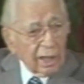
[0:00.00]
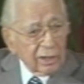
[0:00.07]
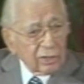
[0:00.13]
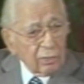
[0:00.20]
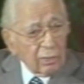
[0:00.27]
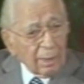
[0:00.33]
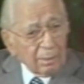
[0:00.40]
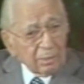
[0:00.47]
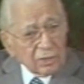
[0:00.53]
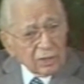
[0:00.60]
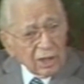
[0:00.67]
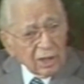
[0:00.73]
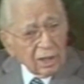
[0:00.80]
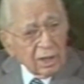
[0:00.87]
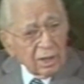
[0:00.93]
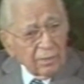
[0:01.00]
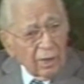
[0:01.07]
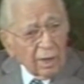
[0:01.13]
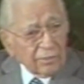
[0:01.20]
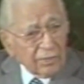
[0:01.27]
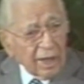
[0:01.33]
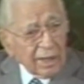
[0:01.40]
as a
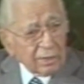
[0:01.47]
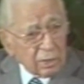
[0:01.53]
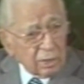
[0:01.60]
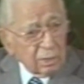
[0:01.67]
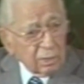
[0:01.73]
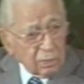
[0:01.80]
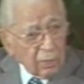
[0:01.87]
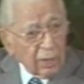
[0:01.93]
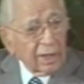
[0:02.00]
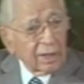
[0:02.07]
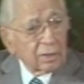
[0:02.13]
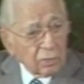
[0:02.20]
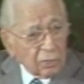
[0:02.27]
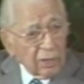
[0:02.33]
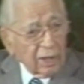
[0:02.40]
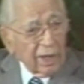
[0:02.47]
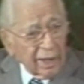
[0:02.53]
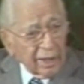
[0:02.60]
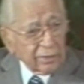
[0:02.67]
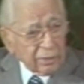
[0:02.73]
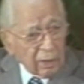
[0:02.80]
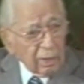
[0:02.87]
representative of that great
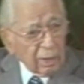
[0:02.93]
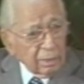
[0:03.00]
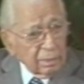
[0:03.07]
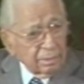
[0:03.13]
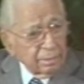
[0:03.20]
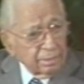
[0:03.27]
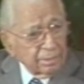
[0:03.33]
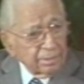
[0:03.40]
Creator,